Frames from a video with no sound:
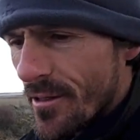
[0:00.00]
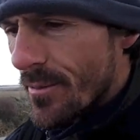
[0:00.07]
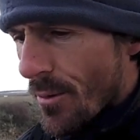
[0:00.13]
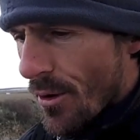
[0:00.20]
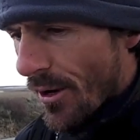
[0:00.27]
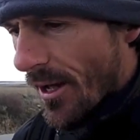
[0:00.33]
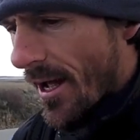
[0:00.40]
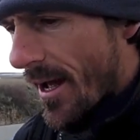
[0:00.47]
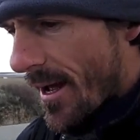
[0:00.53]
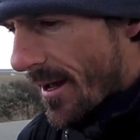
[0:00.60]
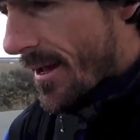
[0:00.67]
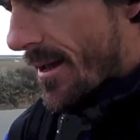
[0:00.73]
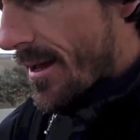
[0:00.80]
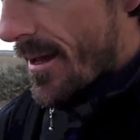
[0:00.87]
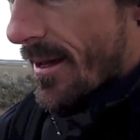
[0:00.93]
this morning.
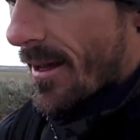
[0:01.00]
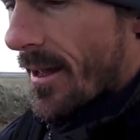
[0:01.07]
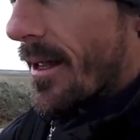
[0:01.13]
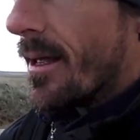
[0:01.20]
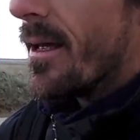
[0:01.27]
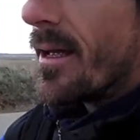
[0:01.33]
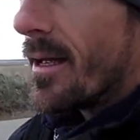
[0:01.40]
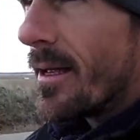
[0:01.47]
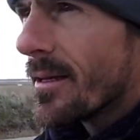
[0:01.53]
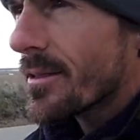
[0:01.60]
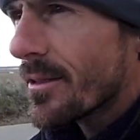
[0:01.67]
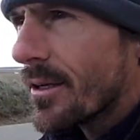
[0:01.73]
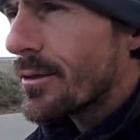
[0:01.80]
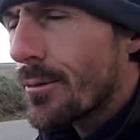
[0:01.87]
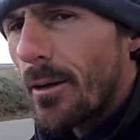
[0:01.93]

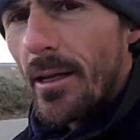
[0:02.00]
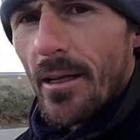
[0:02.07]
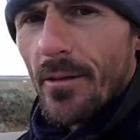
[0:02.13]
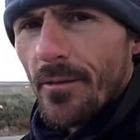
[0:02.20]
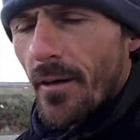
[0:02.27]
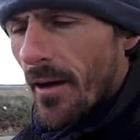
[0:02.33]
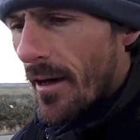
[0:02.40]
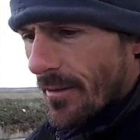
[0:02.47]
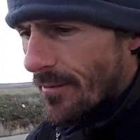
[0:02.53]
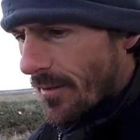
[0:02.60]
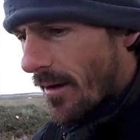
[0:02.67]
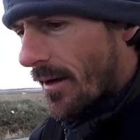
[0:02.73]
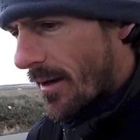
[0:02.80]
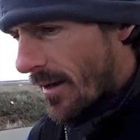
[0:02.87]
It's now 20 to 5.